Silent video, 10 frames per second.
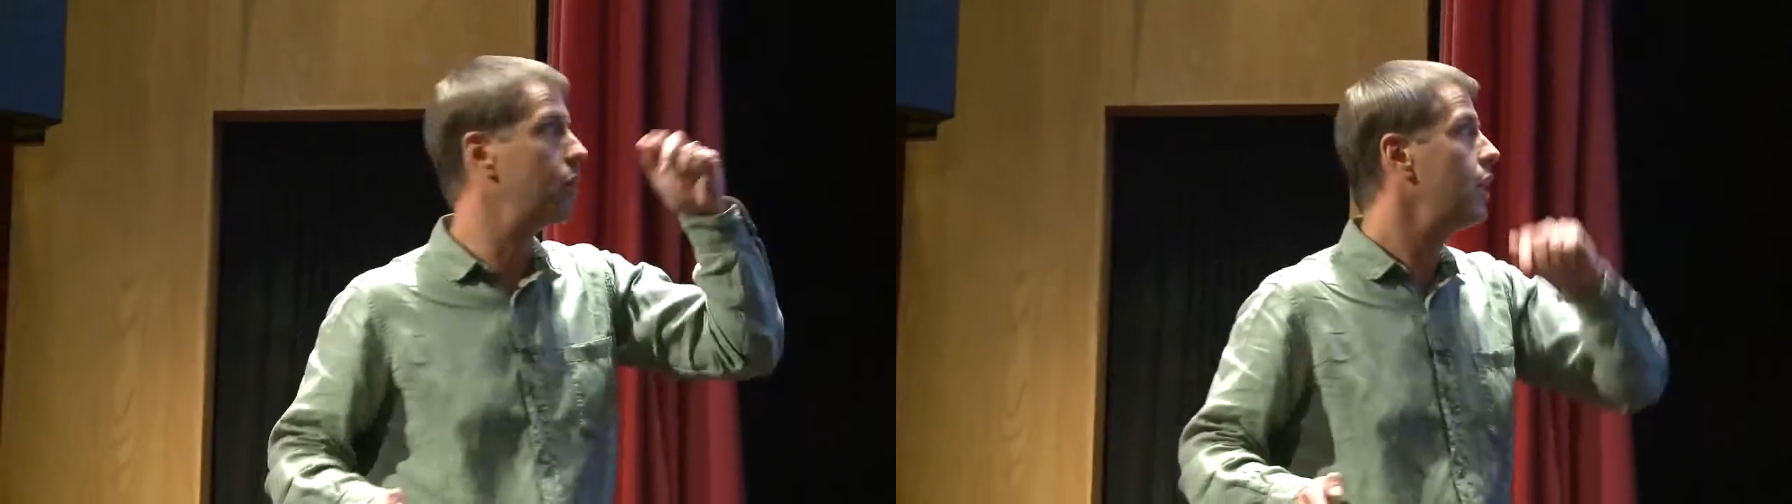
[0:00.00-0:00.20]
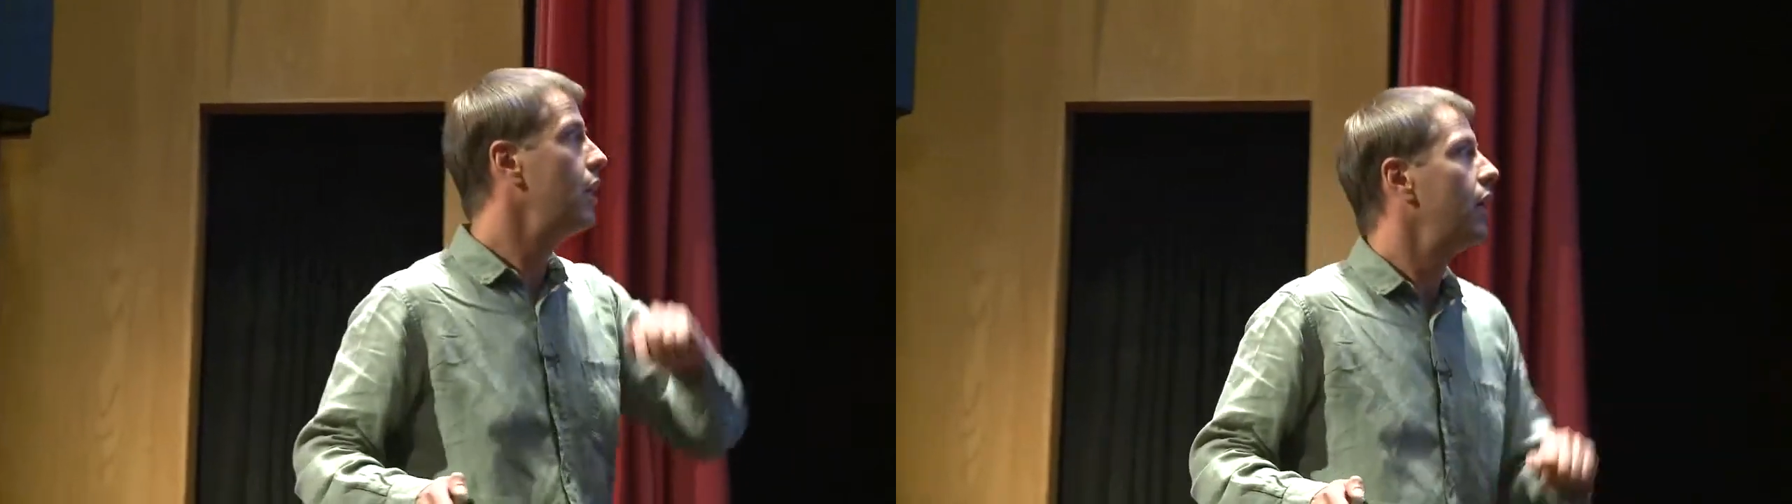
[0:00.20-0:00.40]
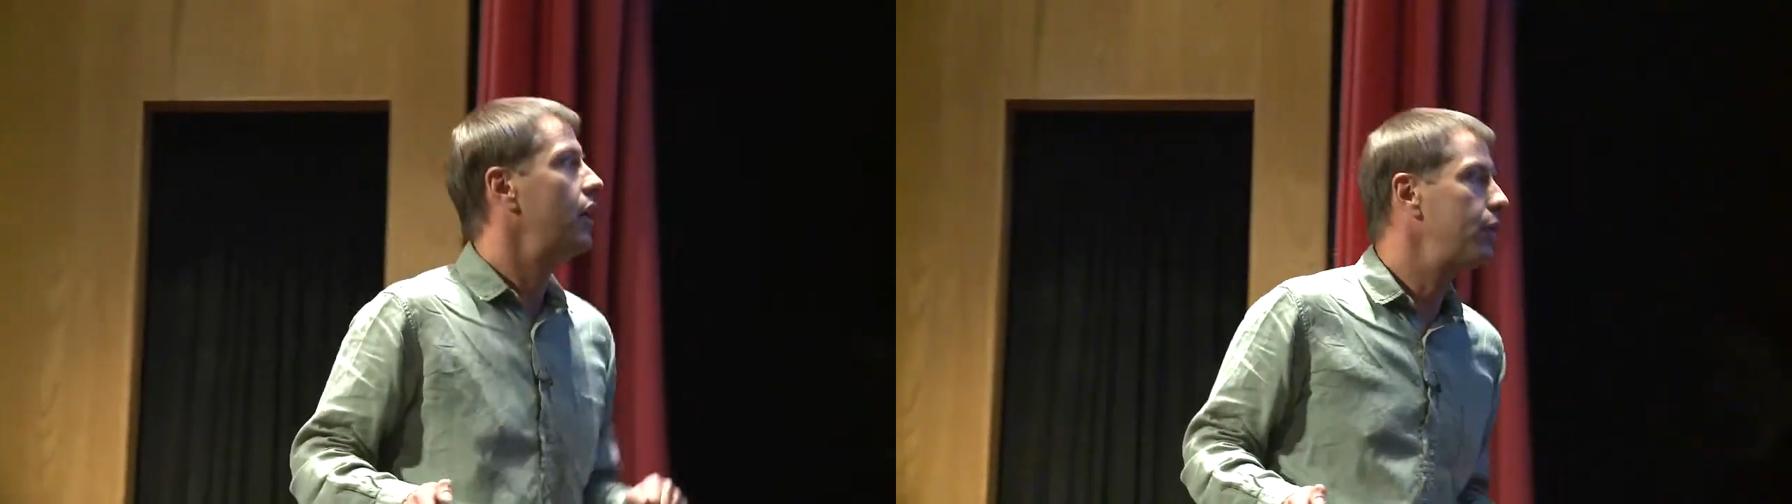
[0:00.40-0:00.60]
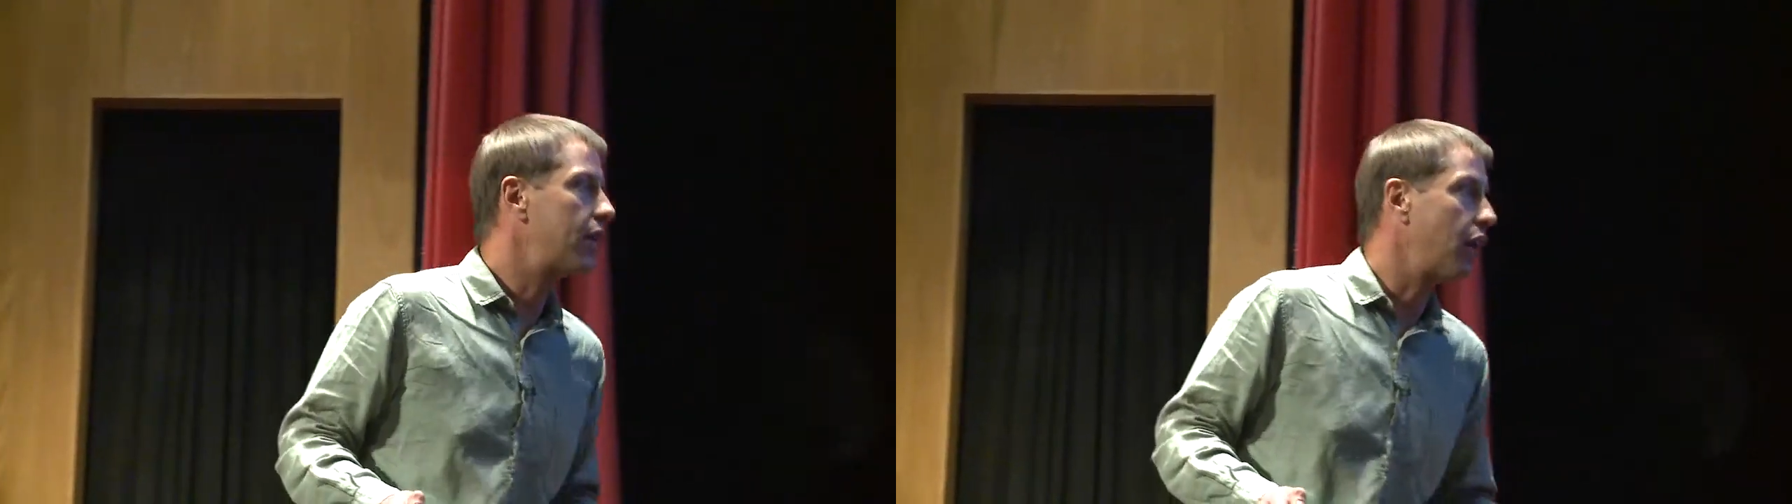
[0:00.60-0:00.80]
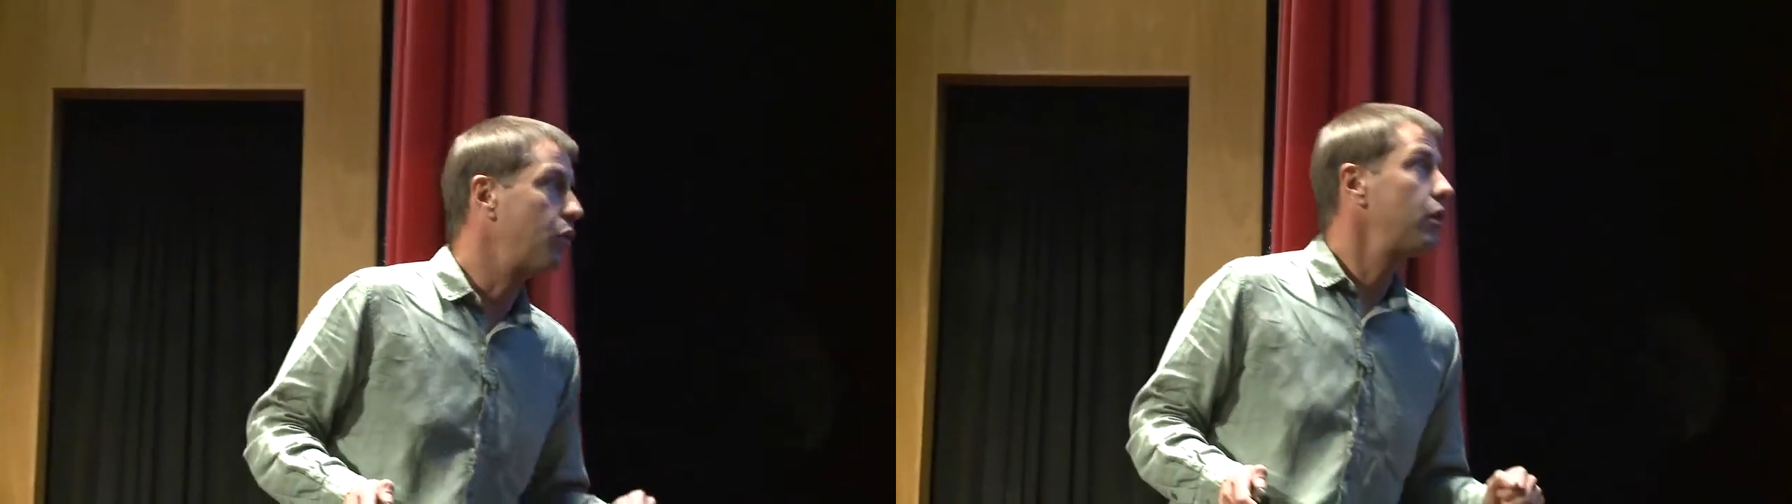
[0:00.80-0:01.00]
So,
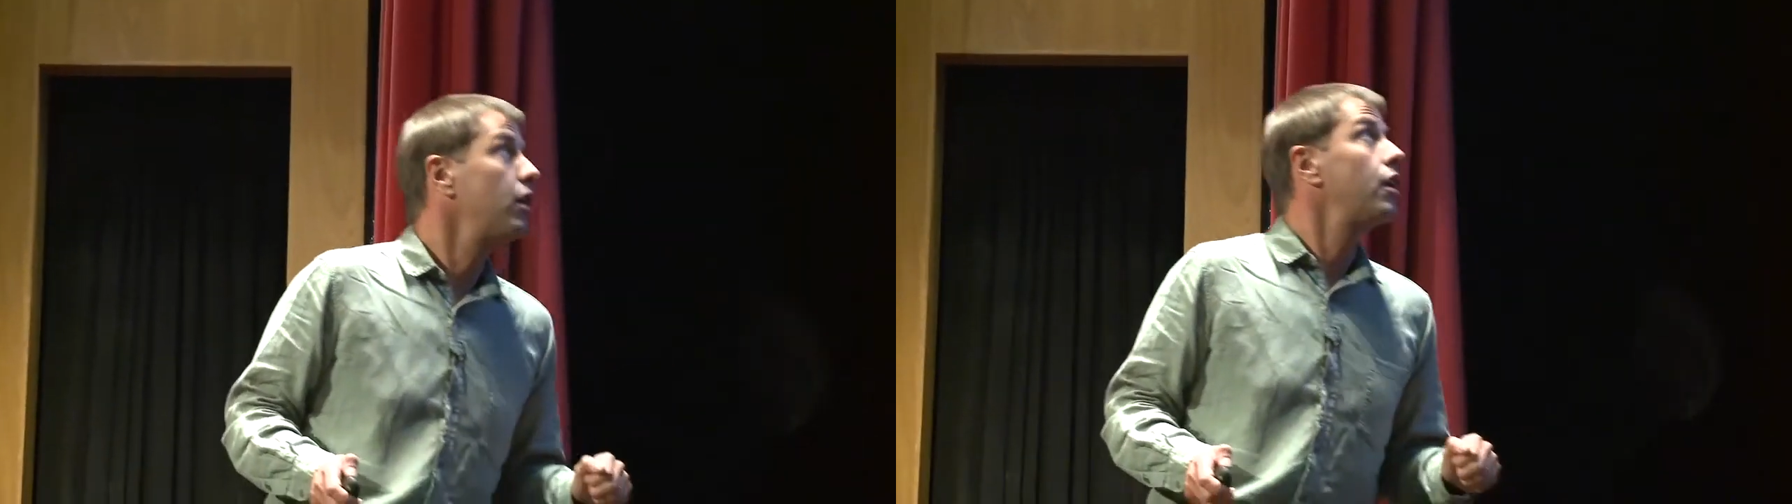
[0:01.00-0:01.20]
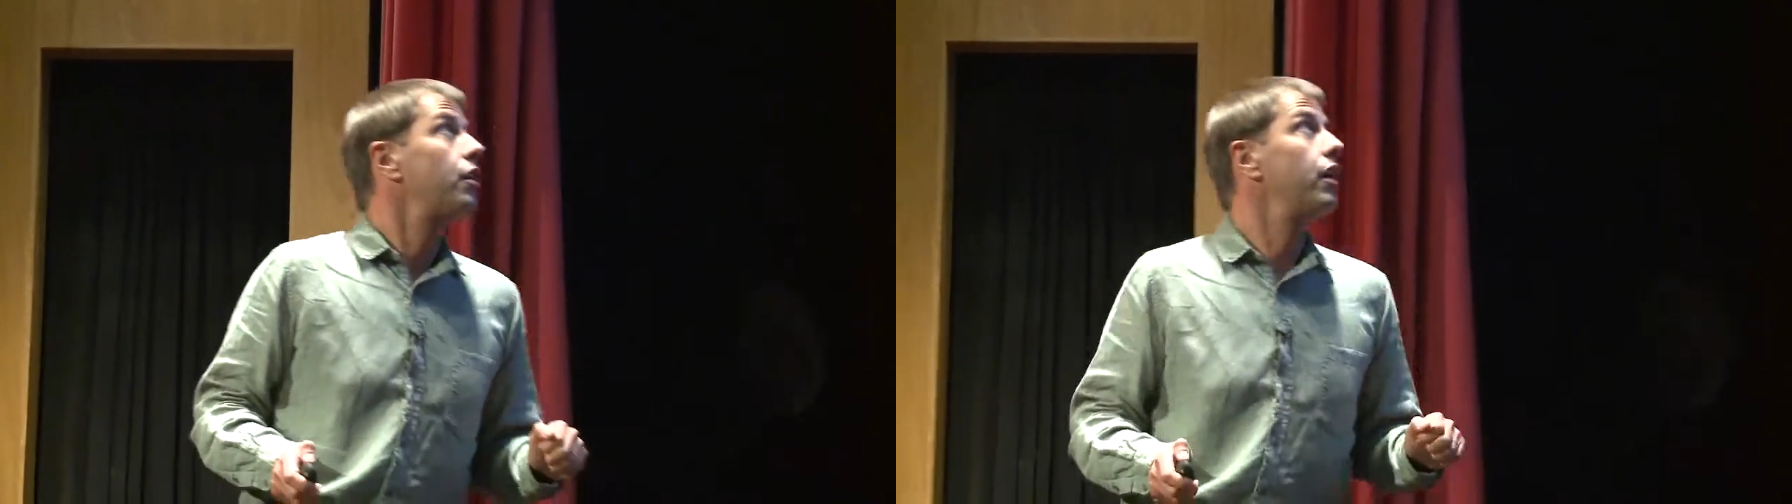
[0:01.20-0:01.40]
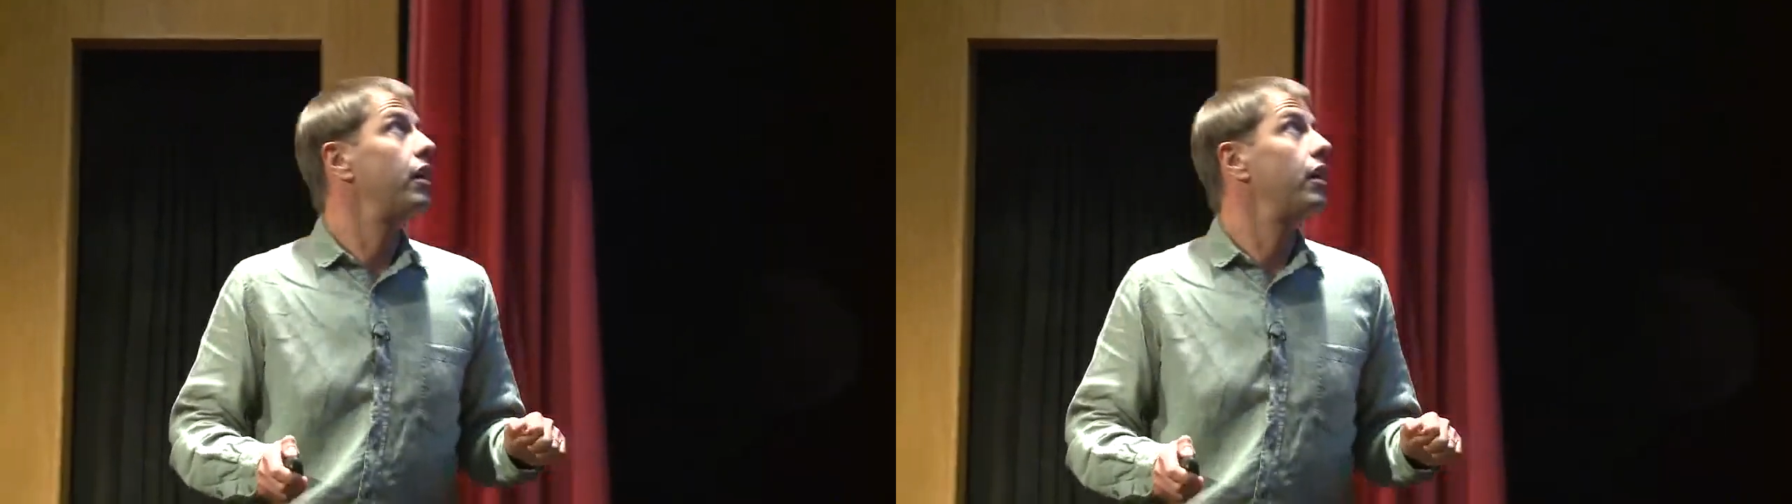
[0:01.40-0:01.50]
here we go,